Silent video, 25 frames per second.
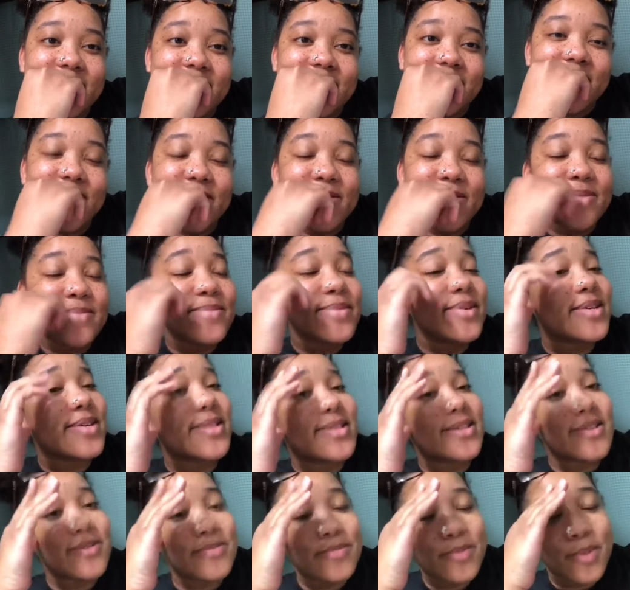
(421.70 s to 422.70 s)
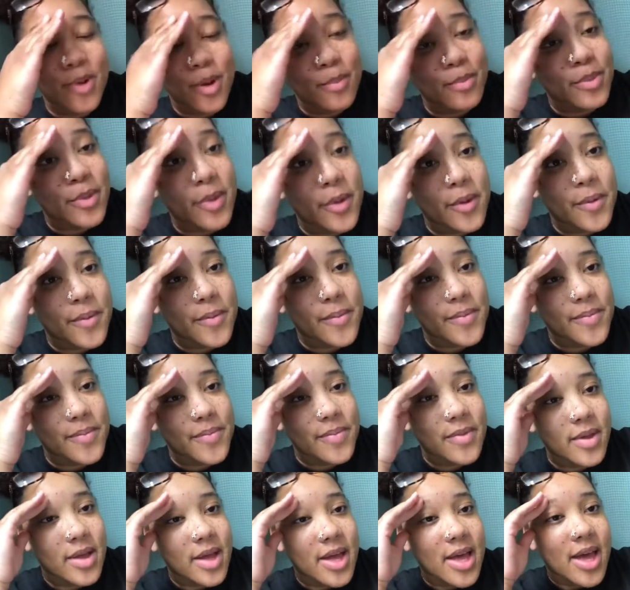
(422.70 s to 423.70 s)
I'm gonna be a good mom though.
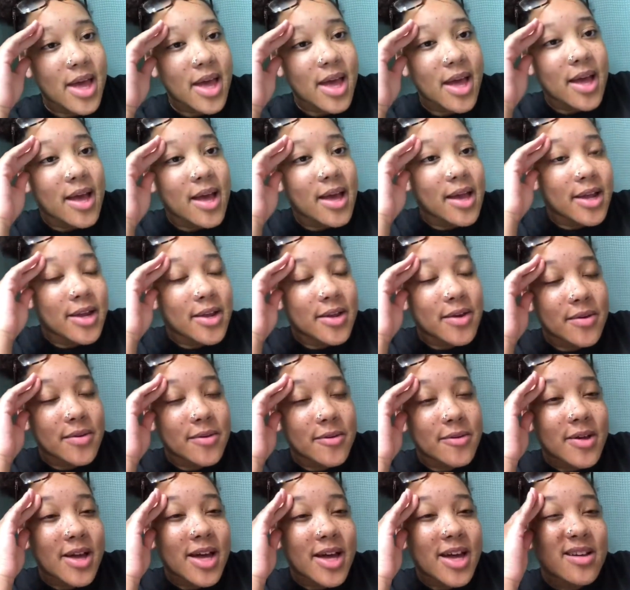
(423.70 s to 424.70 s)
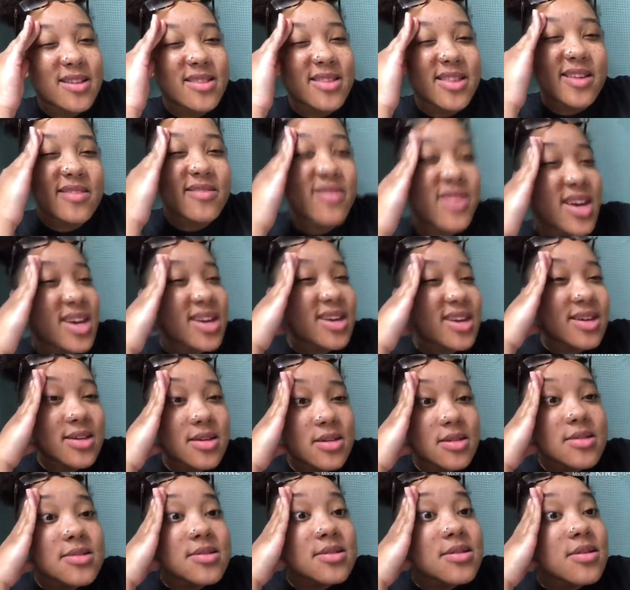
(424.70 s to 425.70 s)
You know, I love
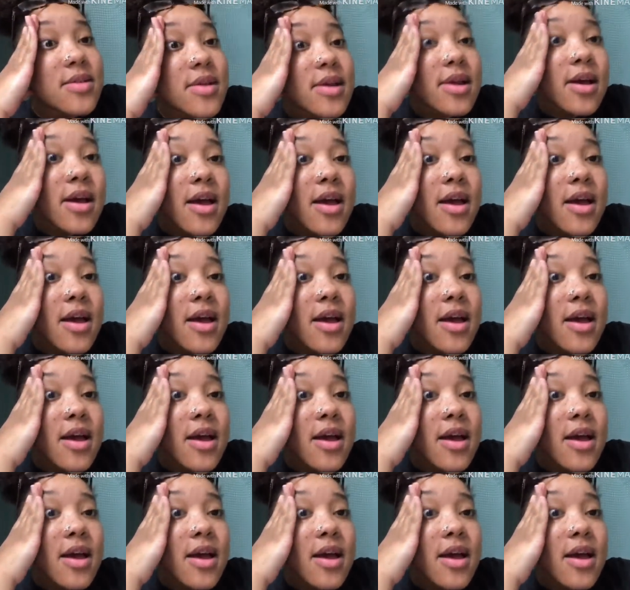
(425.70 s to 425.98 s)
kids